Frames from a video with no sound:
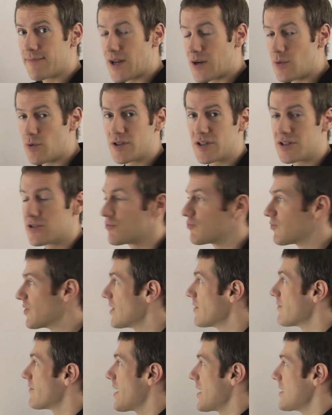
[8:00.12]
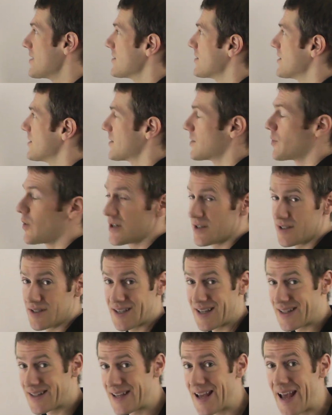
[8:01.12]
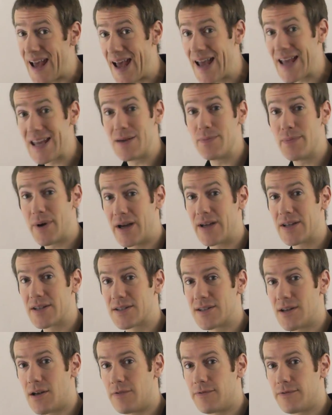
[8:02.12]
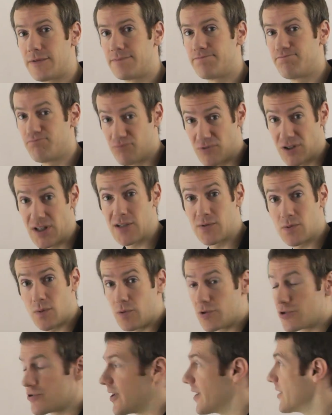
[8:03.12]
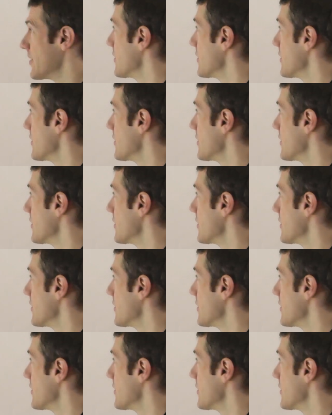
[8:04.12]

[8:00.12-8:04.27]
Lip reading: and I wanted to rearrange this equation to get the a by itself. So that's what we'll try and